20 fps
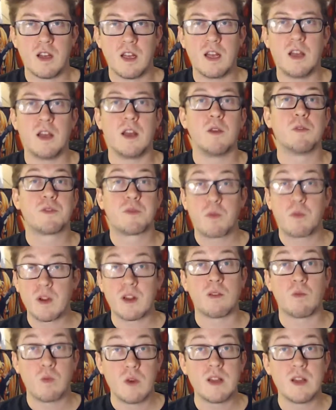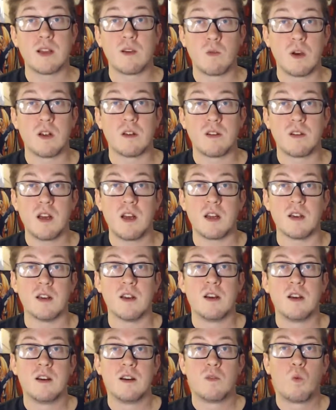It was really, really well done.
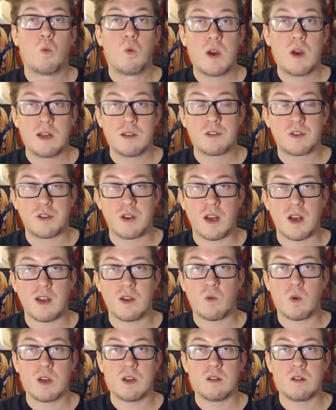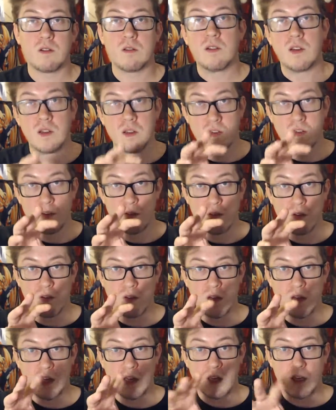Well shot, well
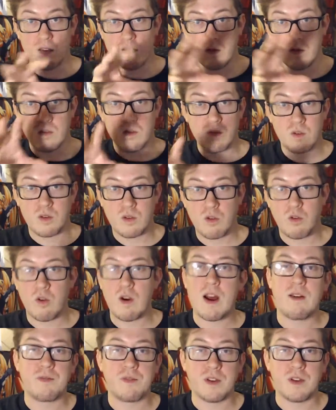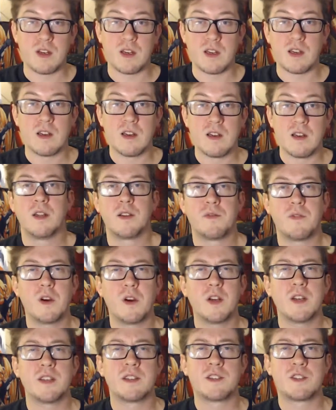crafted. It's
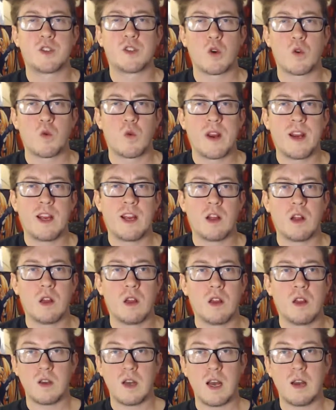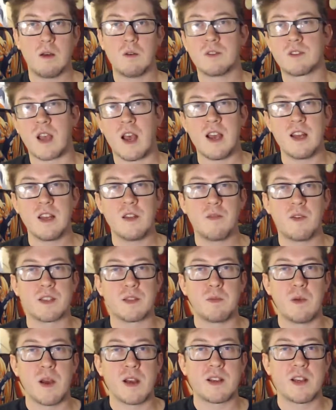very surreal. I was kind of
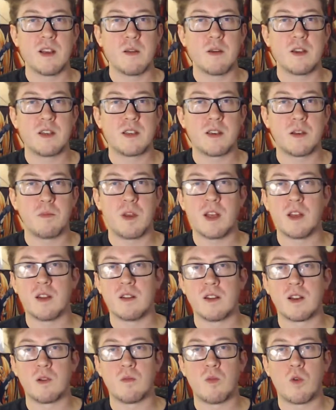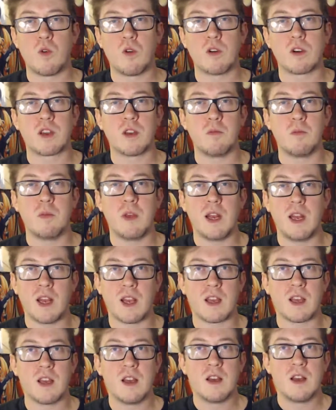expecting it to be a little more
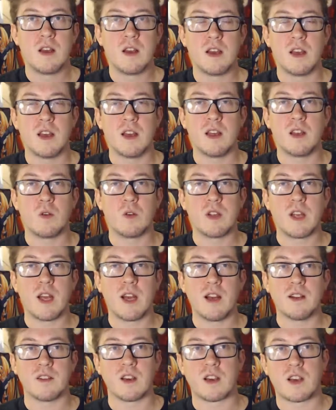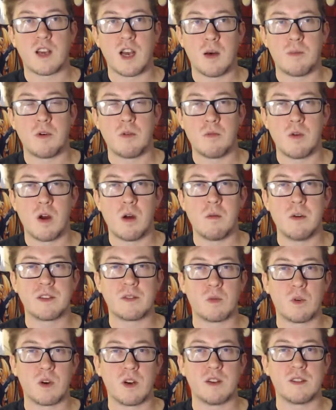comedic. It only has a couple moments
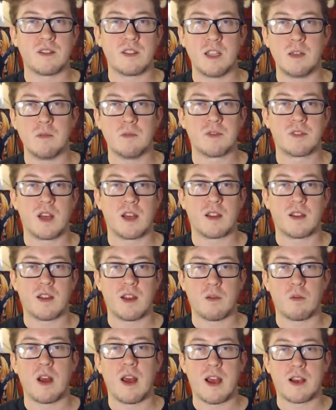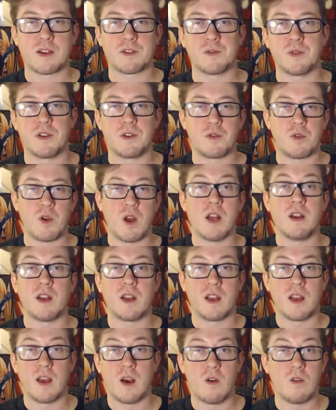where it seems like they were actually trying to
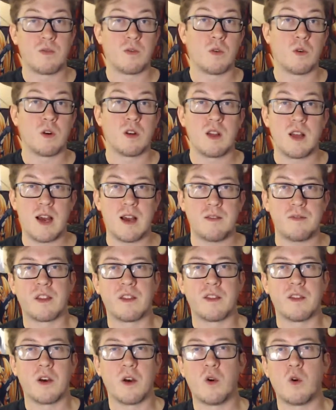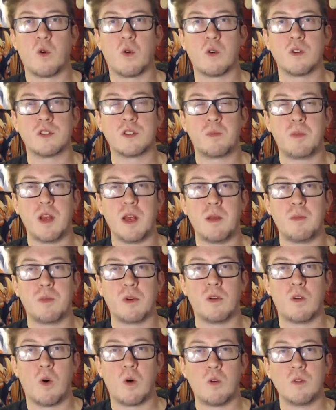go for a laugh. The horse
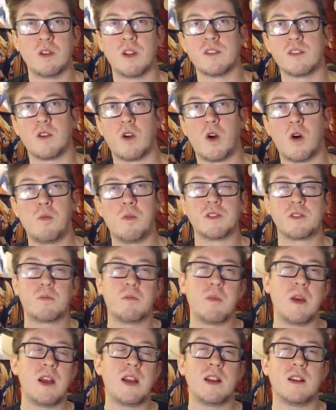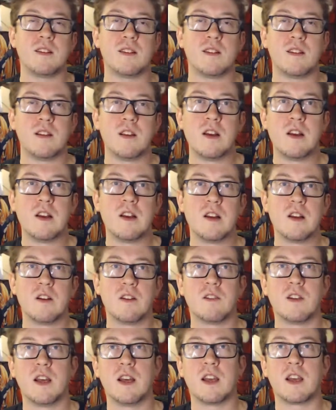people almost made it
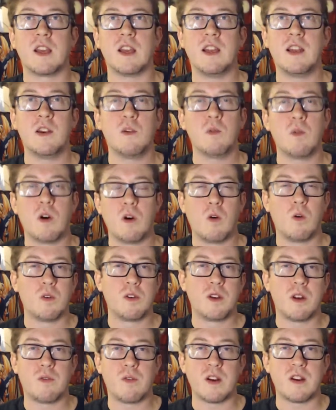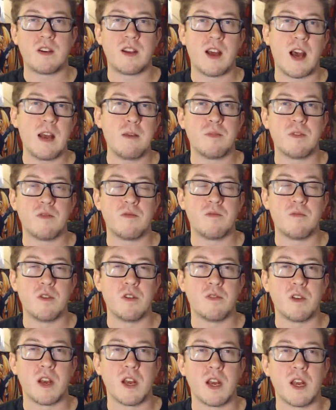like into a whole different type of
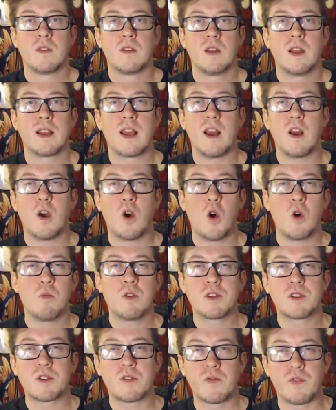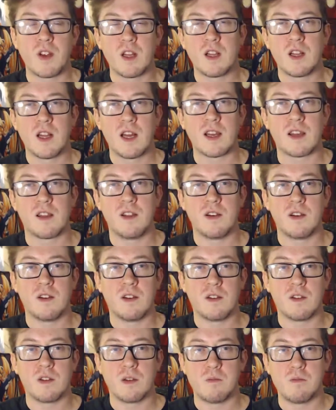movie. Like I almost feel like
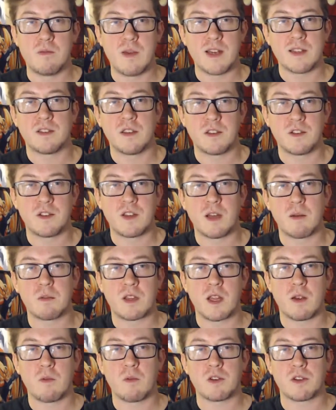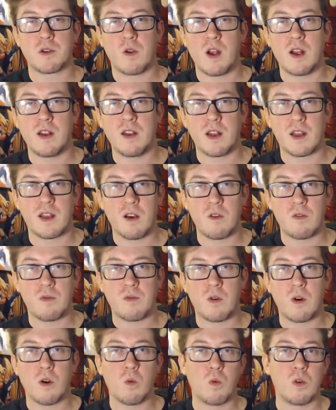the message they were trying to go
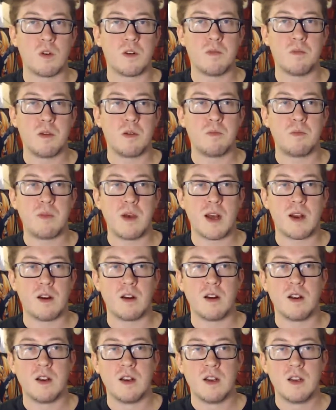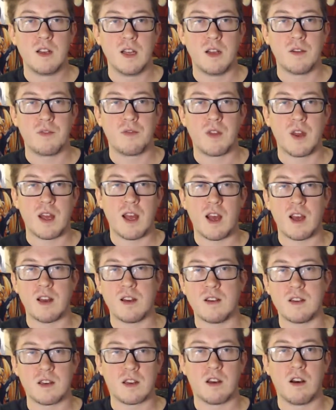for would have been better if they
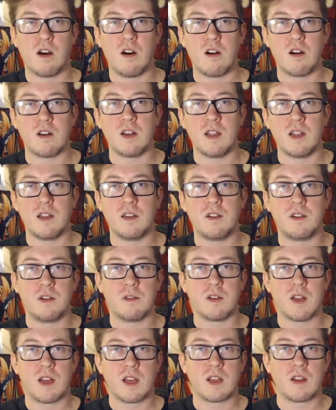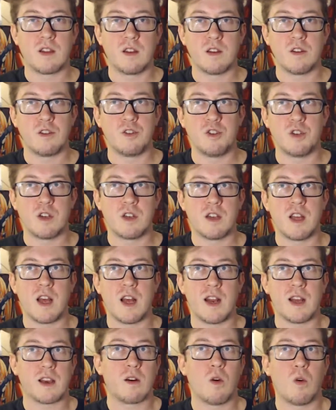hadn't gone into like the
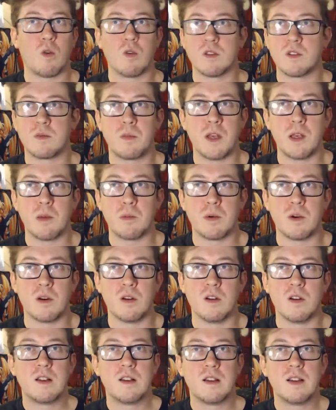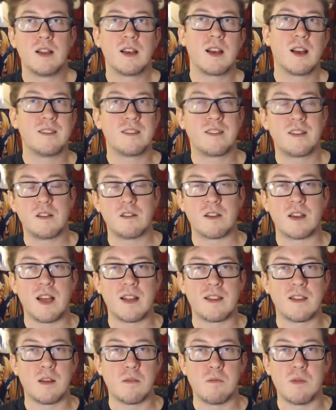genetic horse people. Like I still
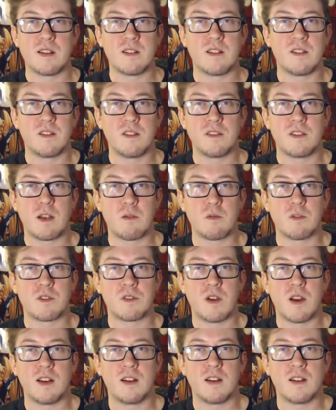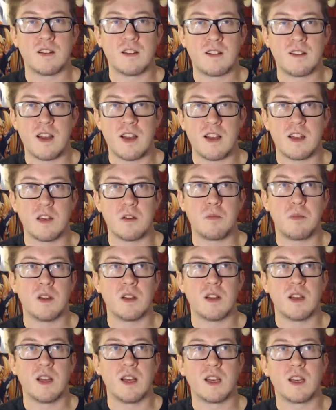get the messages they were trying to send, but
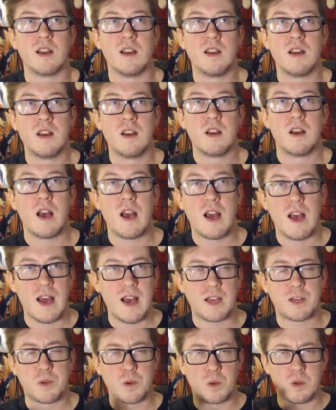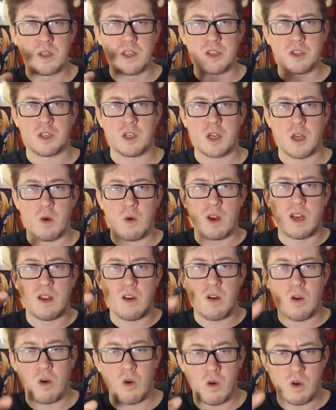like actually showing
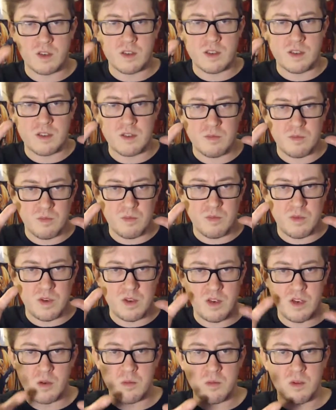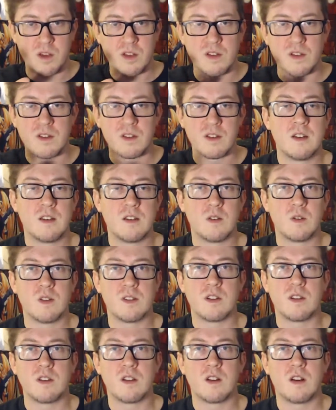horse humans was
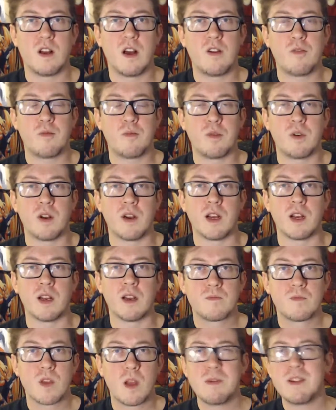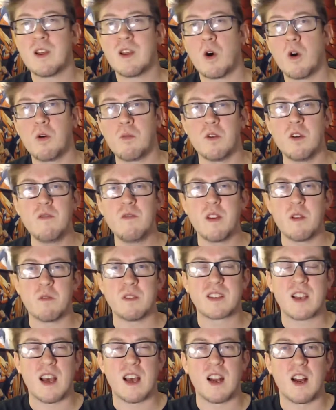a little off-putting. I mean, the whole movie was
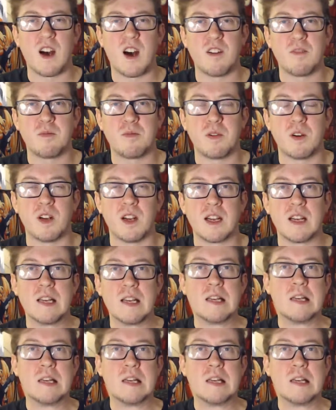kind of off-putting.